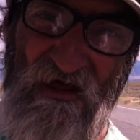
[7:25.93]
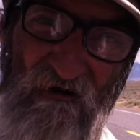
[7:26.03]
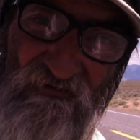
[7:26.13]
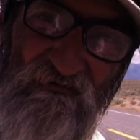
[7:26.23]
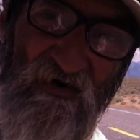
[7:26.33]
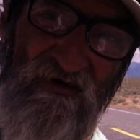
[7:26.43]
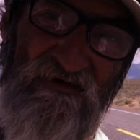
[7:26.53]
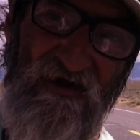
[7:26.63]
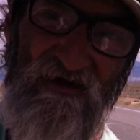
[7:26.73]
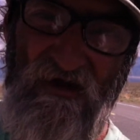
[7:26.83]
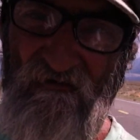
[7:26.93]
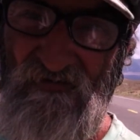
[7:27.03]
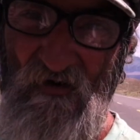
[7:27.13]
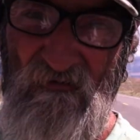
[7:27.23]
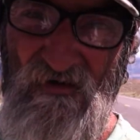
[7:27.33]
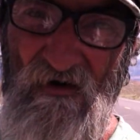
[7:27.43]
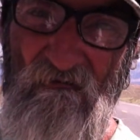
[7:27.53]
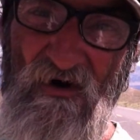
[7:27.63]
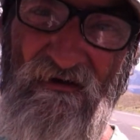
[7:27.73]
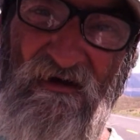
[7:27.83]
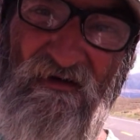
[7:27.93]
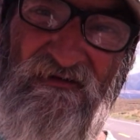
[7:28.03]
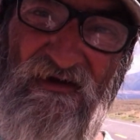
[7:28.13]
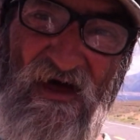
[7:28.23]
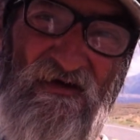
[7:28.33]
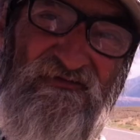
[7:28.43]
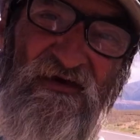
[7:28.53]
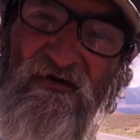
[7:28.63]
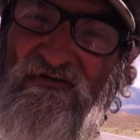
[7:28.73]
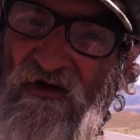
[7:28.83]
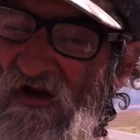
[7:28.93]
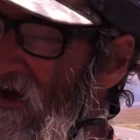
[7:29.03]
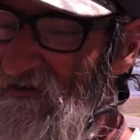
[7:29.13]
That was Monday. They was open on Monday. Today's Tuesday.